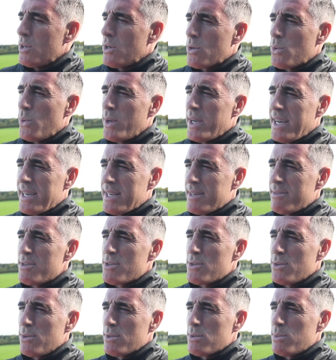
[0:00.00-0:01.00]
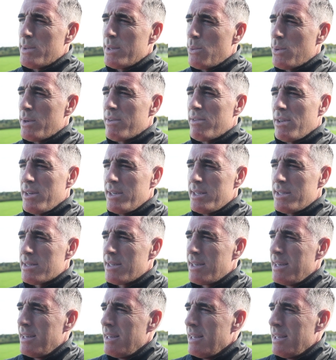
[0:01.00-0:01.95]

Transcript: Not quite had the results we would have liked.